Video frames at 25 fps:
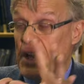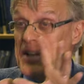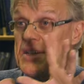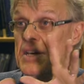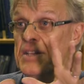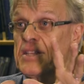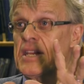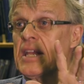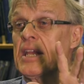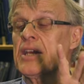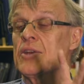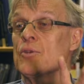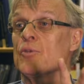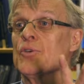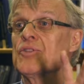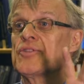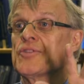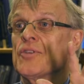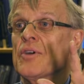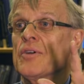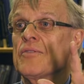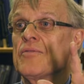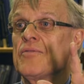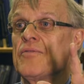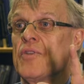that, I think it
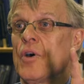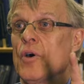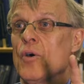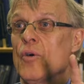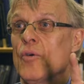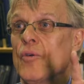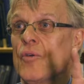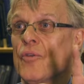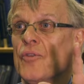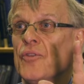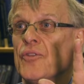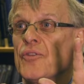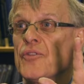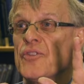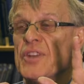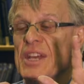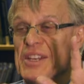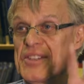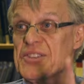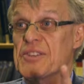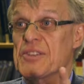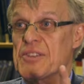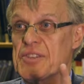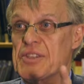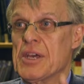also involves
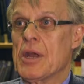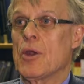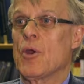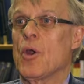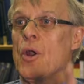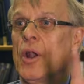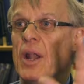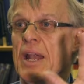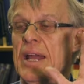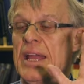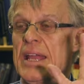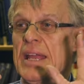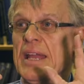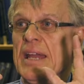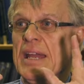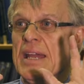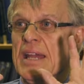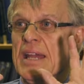necessarily